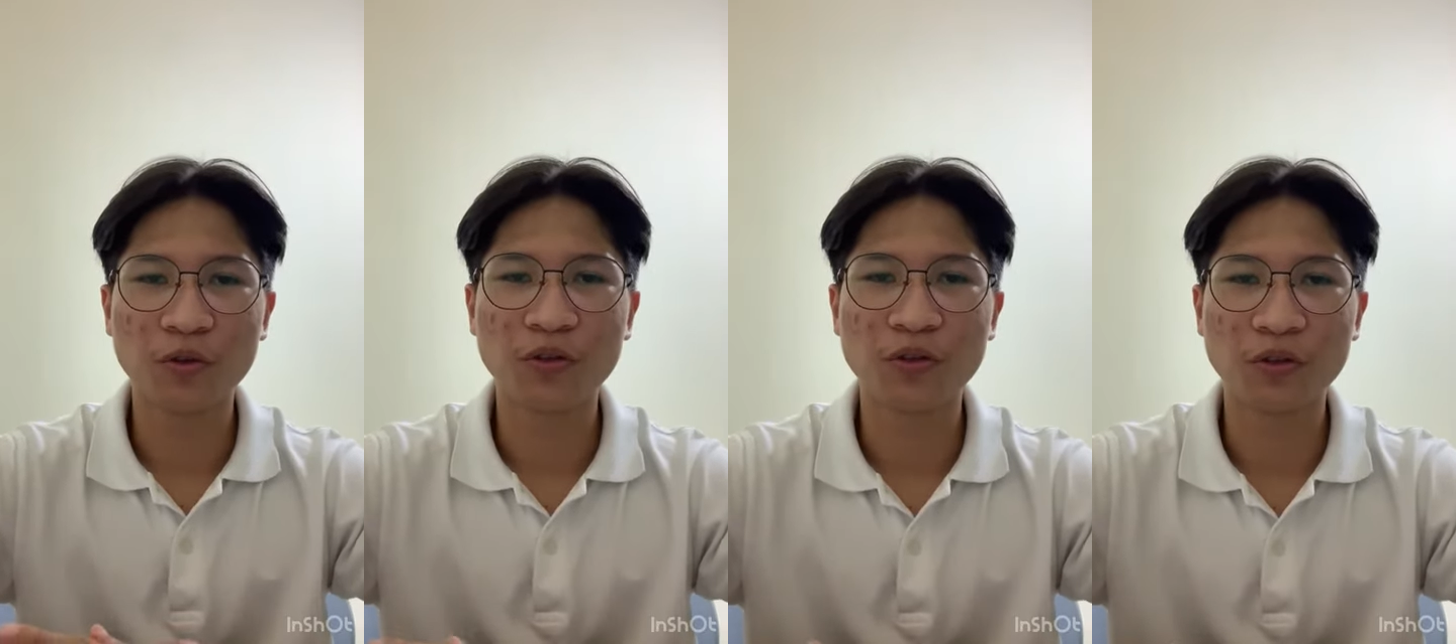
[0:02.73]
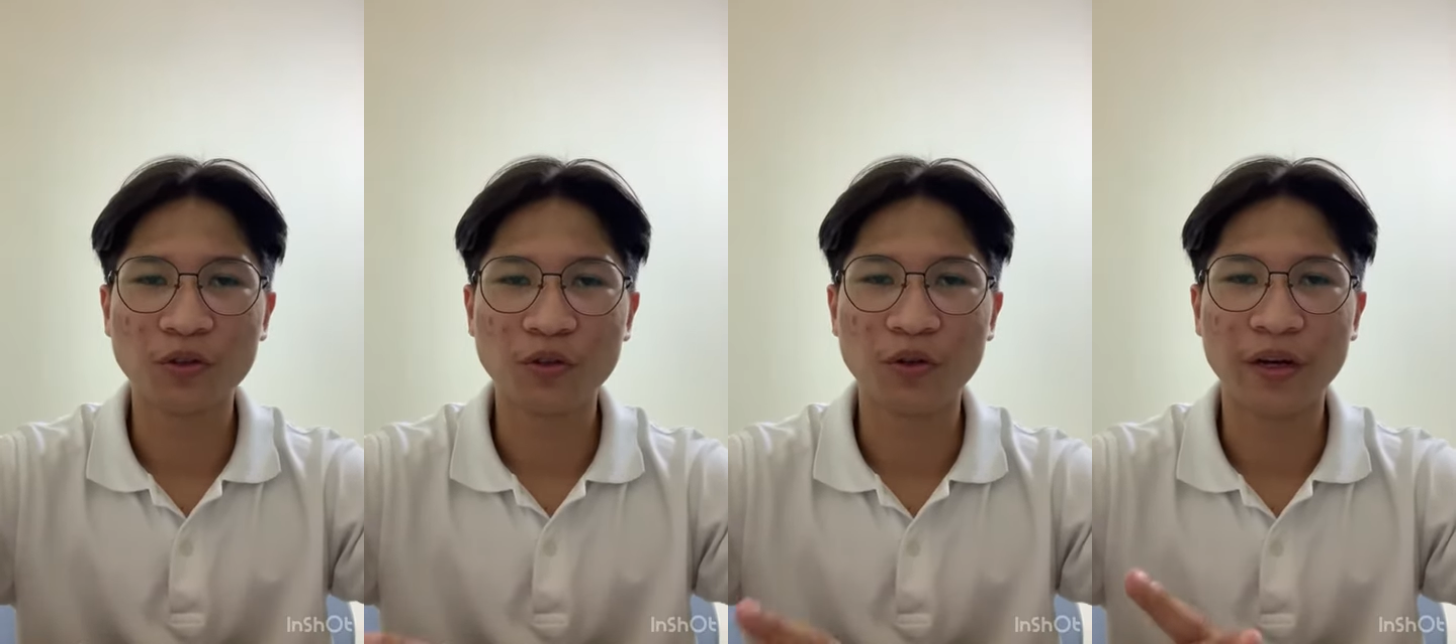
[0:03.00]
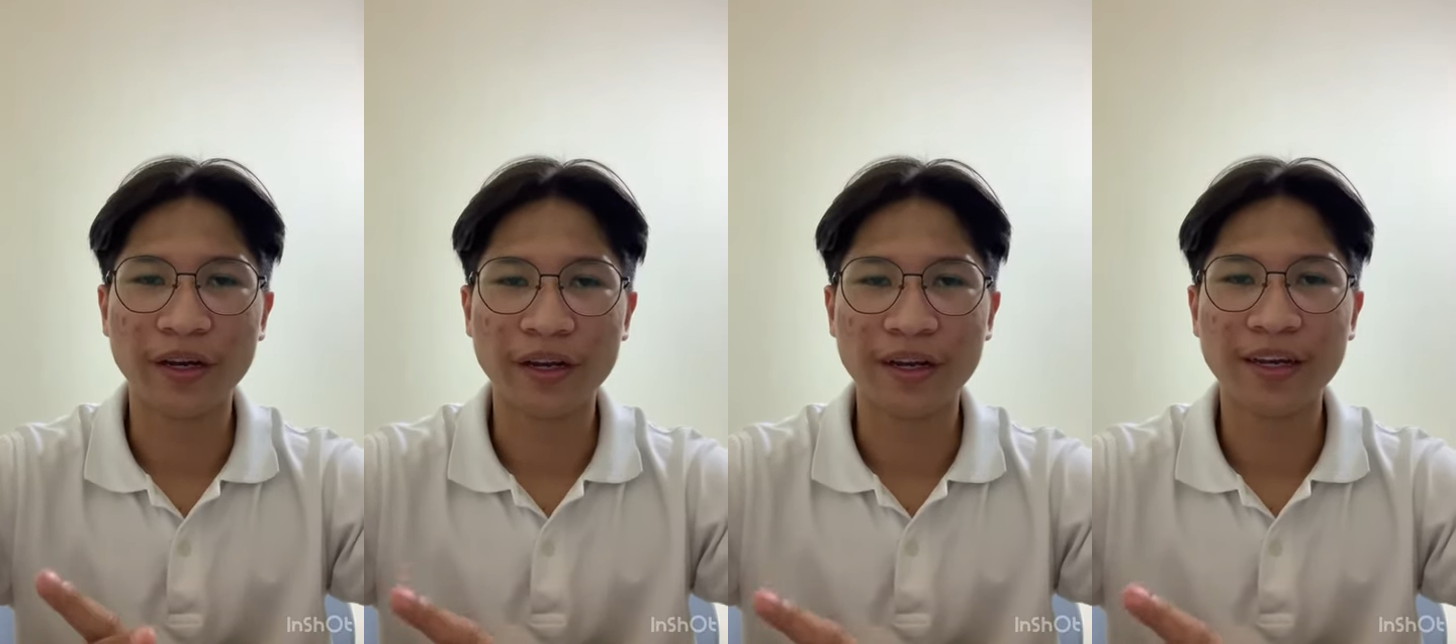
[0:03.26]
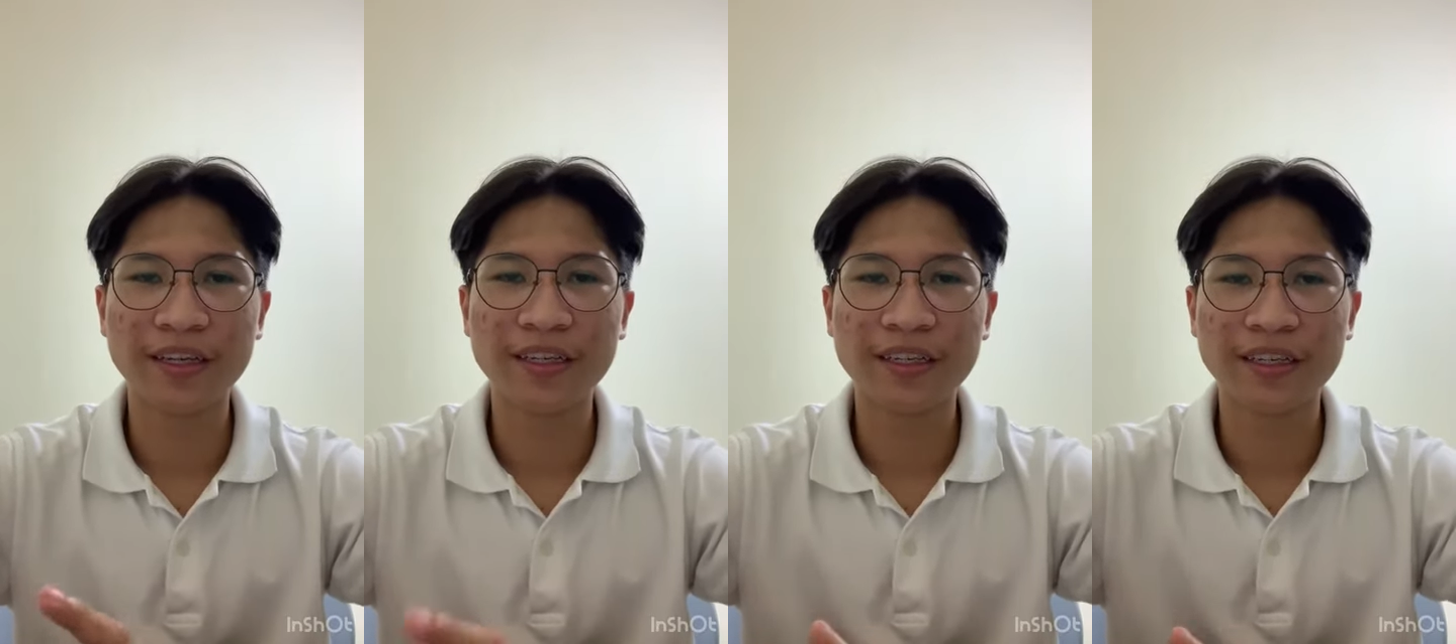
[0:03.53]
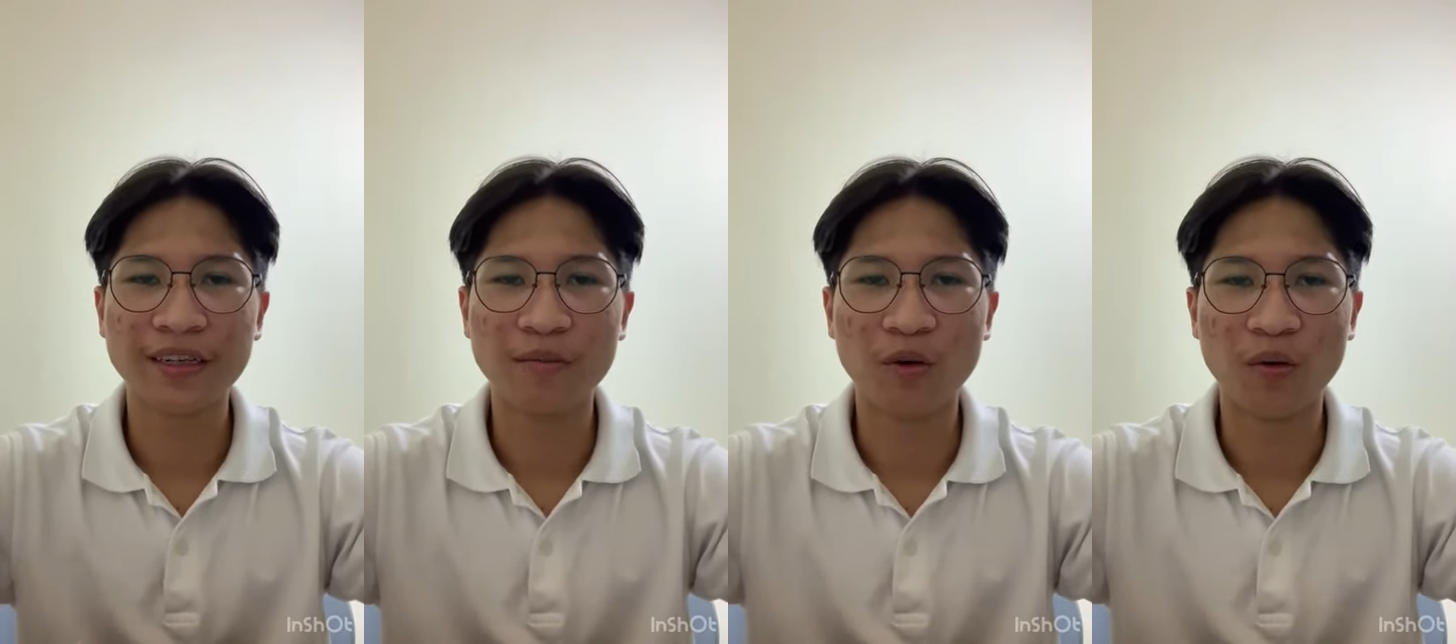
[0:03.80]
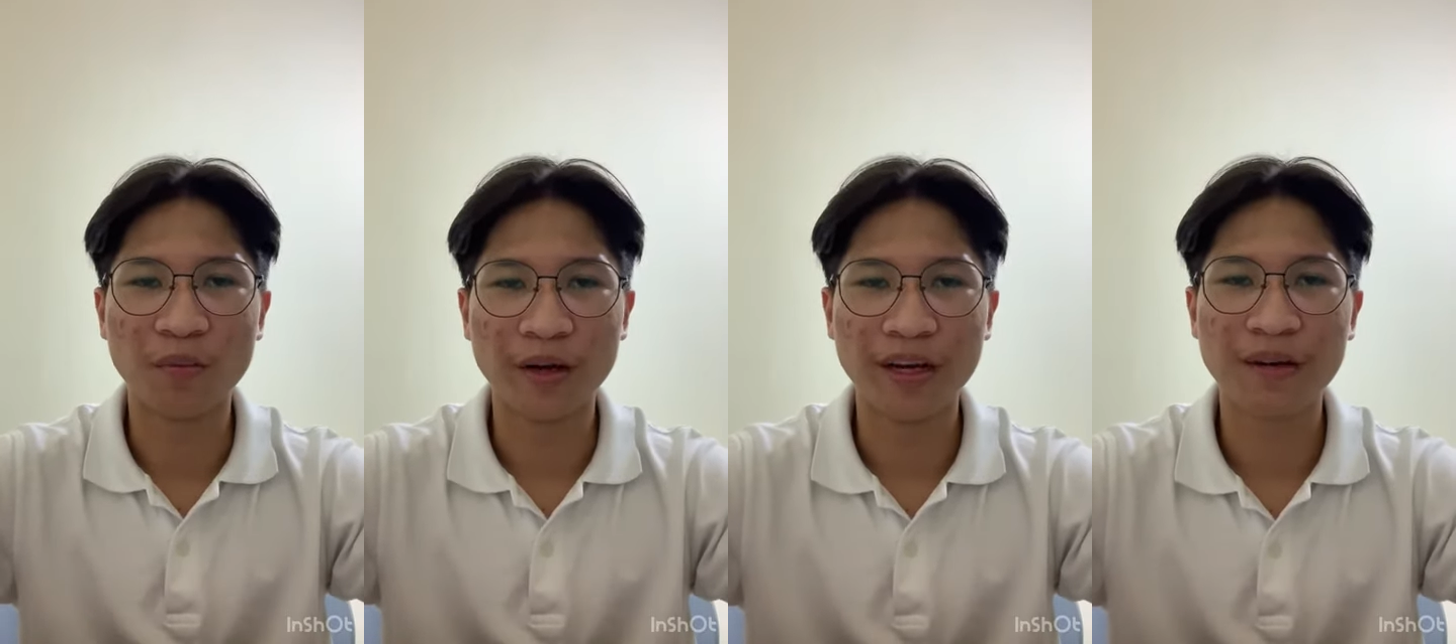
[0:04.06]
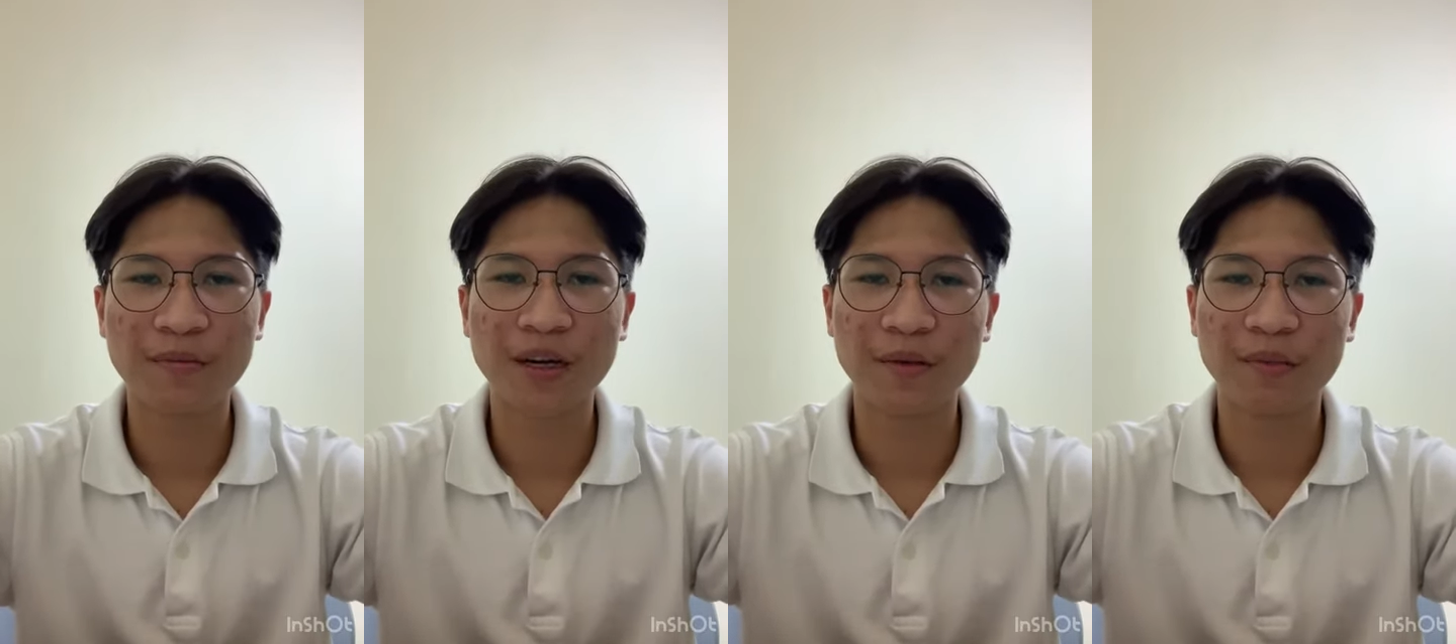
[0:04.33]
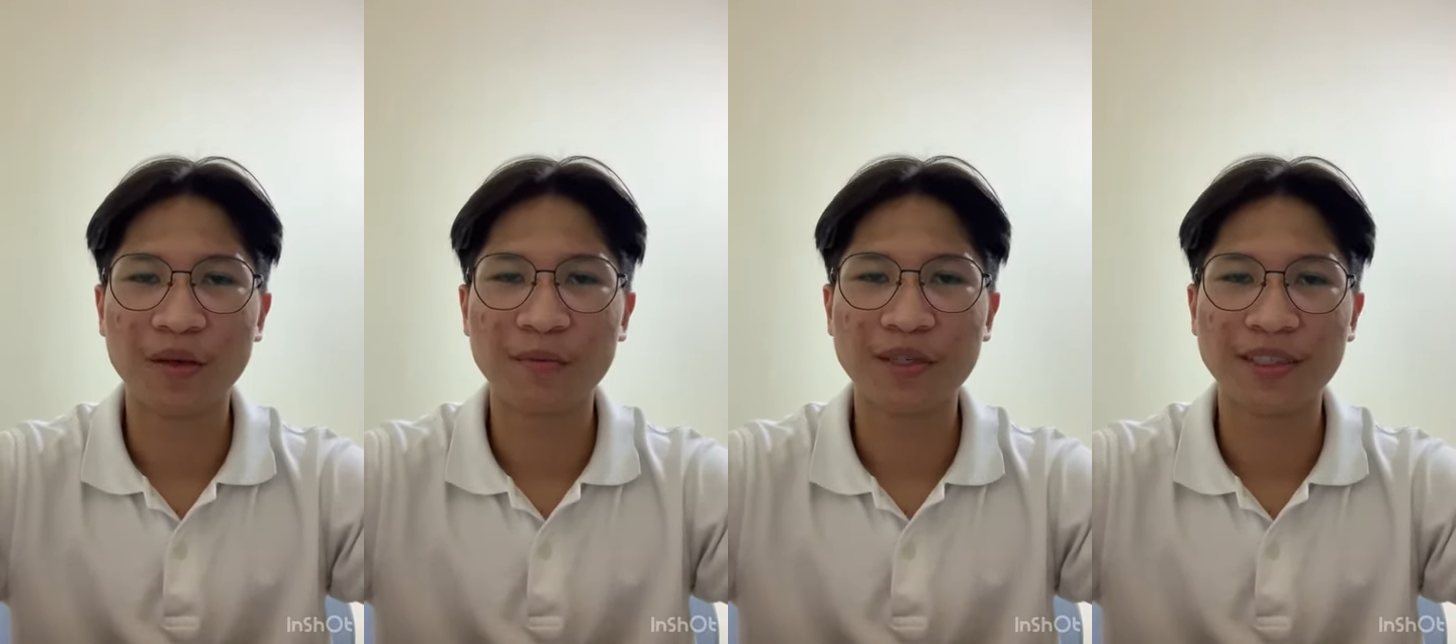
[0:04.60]
to you an idea about my
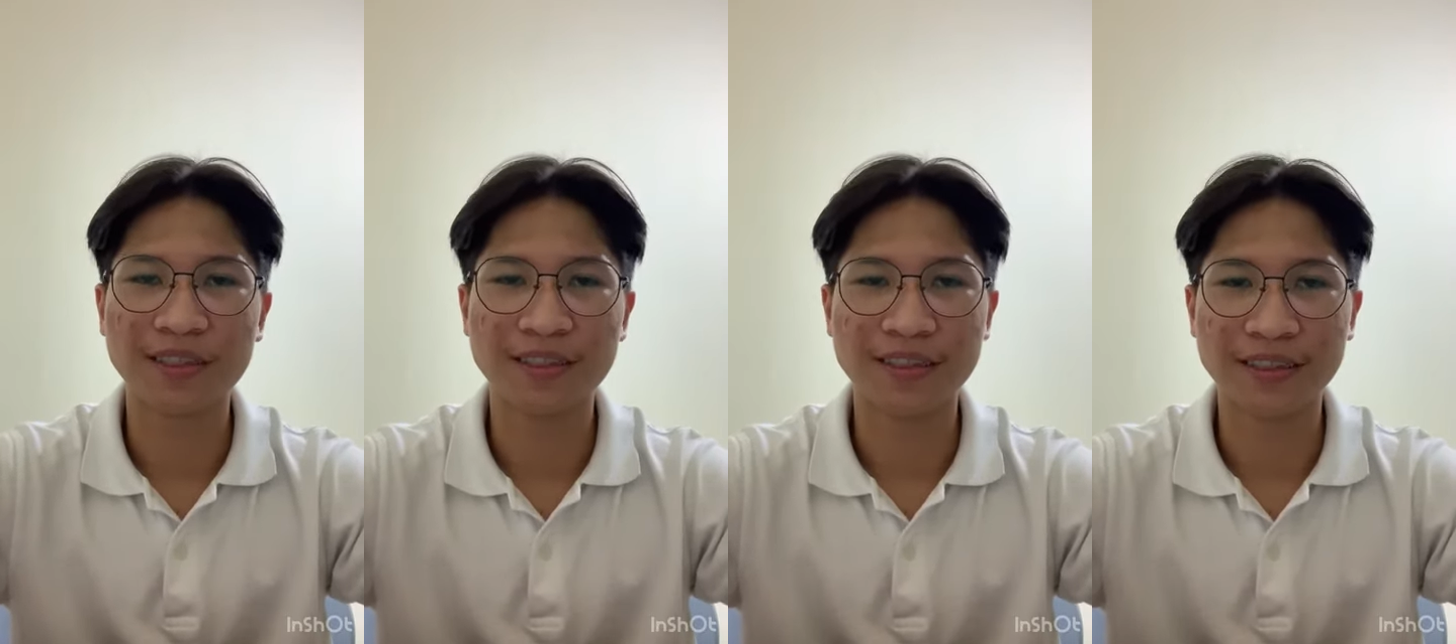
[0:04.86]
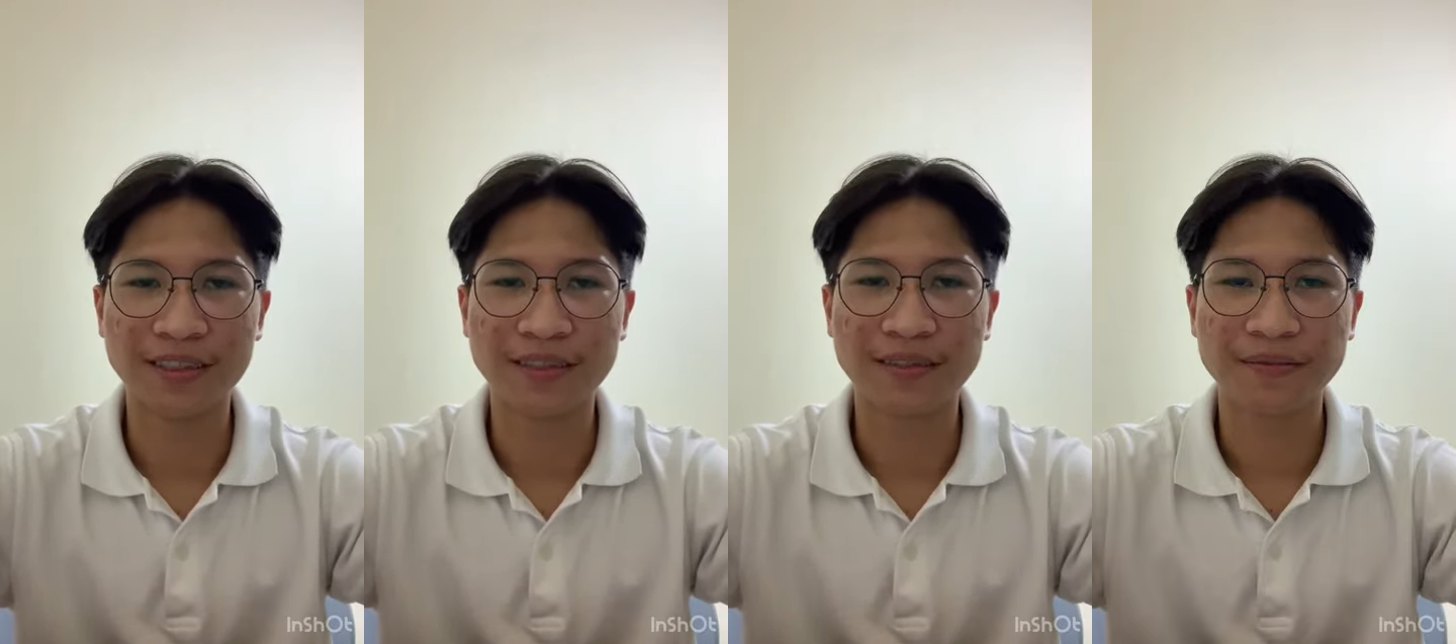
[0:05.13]
upcoming businesses.